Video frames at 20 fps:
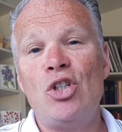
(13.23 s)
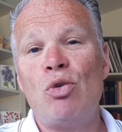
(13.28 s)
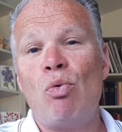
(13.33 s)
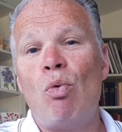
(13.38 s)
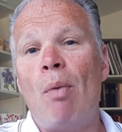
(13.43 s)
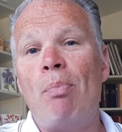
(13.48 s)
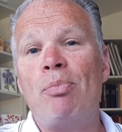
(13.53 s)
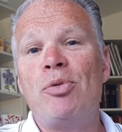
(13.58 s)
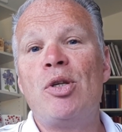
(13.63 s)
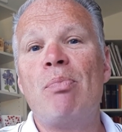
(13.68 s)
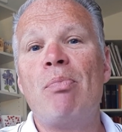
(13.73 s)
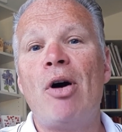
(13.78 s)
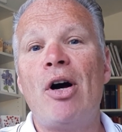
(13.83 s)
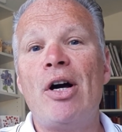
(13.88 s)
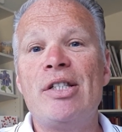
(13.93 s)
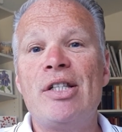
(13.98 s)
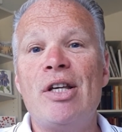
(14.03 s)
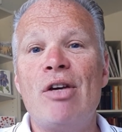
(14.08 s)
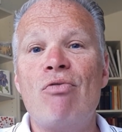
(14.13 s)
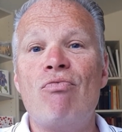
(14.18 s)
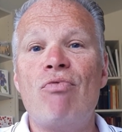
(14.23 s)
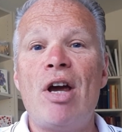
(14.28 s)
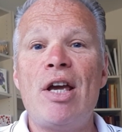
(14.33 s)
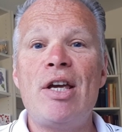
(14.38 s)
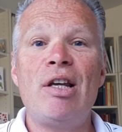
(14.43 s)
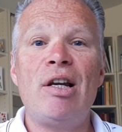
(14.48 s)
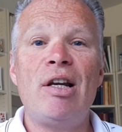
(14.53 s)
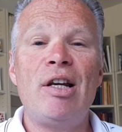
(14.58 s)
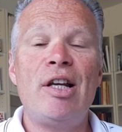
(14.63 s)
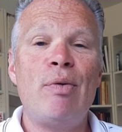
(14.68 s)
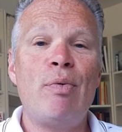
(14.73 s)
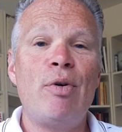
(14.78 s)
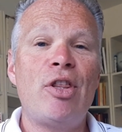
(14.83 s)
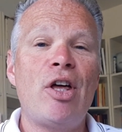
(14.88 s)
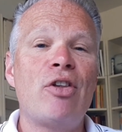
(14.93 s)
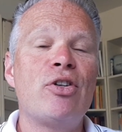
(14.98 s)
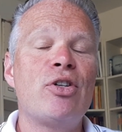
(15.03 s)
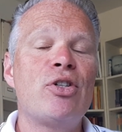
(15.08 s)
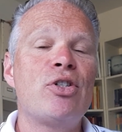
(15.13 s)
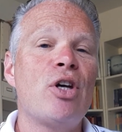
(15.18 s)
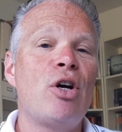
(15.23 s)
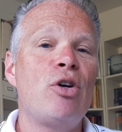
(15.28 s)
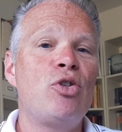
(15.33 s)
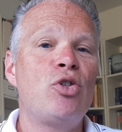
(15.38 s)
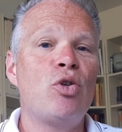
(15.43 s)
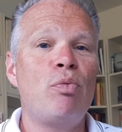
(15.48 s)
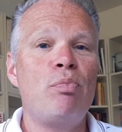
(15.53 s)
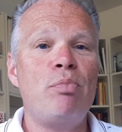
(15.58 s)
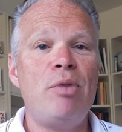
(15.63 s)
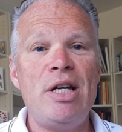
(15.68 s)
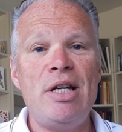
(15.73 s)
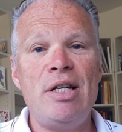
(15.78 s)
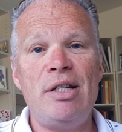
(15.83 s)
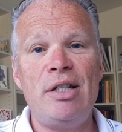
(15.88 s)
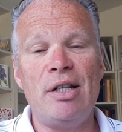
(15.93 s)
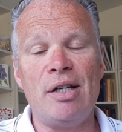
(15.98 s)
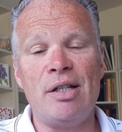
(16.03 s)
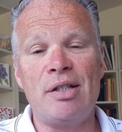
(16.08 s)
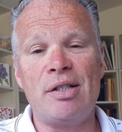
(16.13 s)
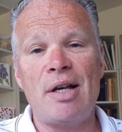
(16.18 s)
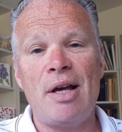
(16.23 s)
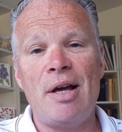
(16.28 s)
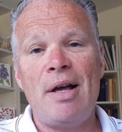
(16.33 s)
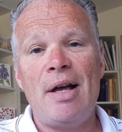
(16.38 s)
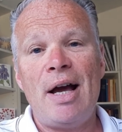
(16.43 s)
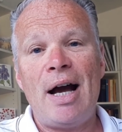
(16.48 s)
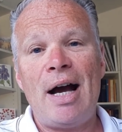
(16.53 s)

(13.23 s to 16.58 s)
to optimize it regularly with other social medias.